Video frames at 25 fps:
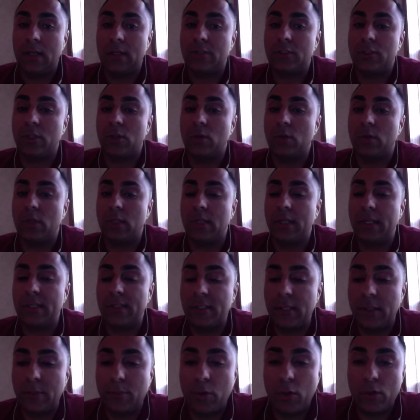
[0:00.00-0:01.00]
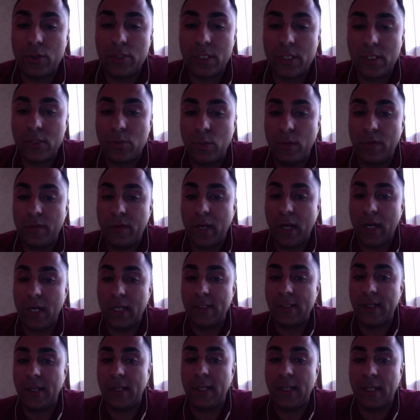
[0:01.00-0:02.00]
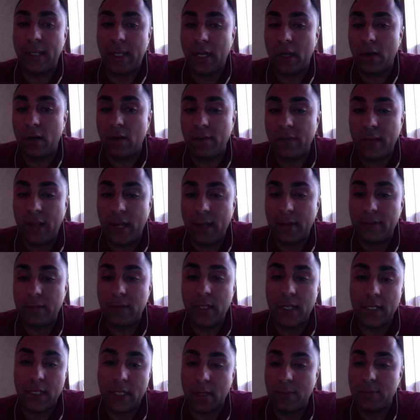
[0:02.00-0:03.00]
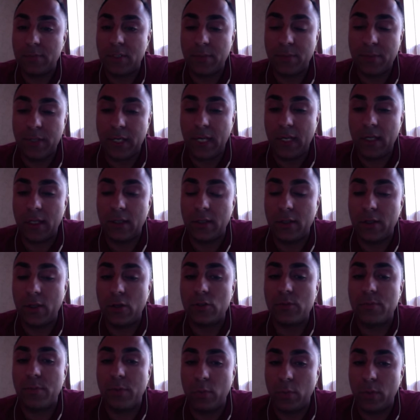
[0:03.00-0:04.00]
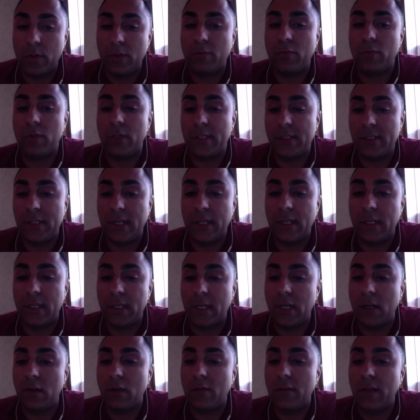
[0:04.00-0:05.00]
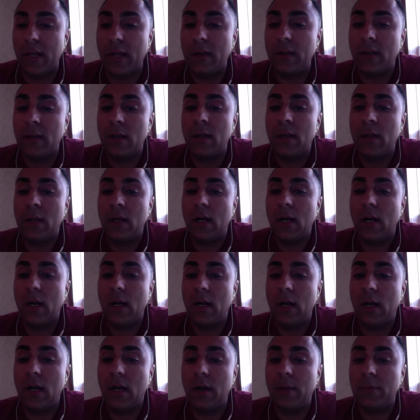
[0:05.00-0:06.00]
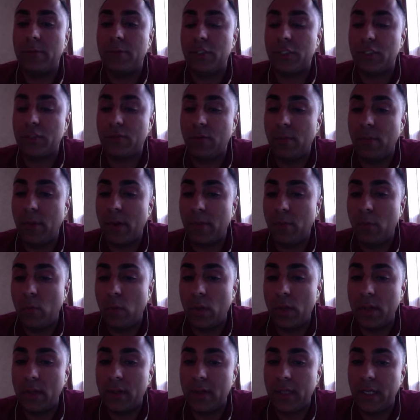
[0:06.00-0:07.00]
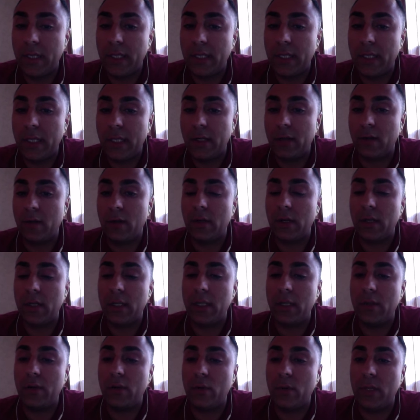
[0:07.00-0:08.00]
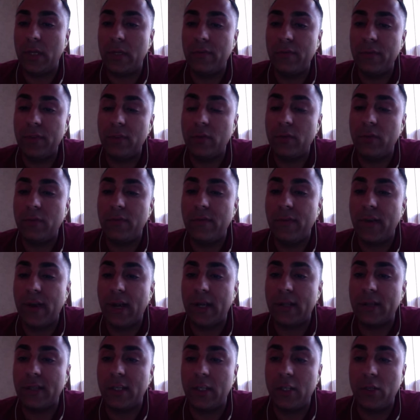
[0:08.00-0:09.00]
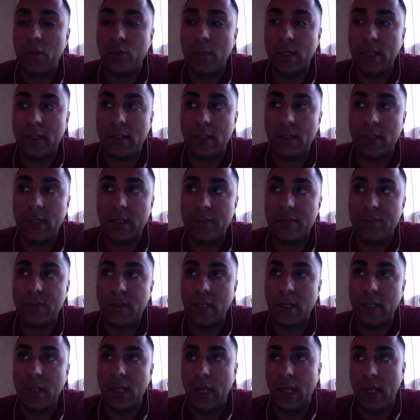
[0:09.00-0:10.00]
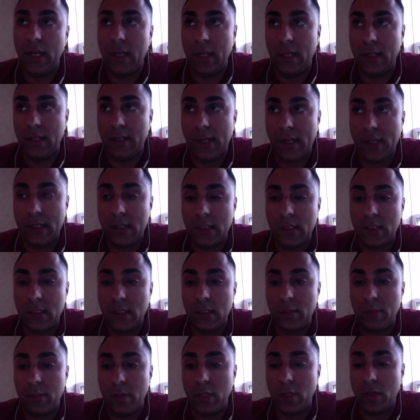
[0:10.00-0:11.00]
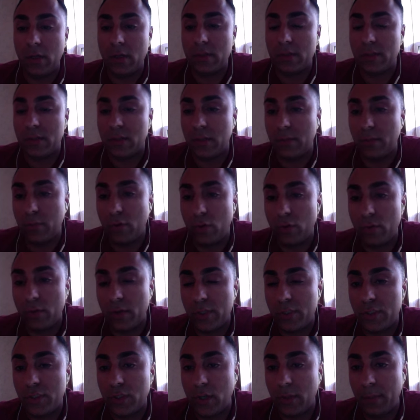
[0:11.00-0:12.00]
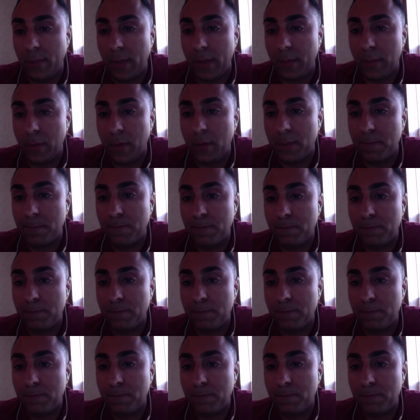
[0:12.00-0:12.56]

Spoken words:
So the listing process, we've kind of taken care of that. It comes up again in the notes, but we've really taken care of that. Just remember one thing here, even though the fact that you get the listing and it technically belongs to the brokerage on paper,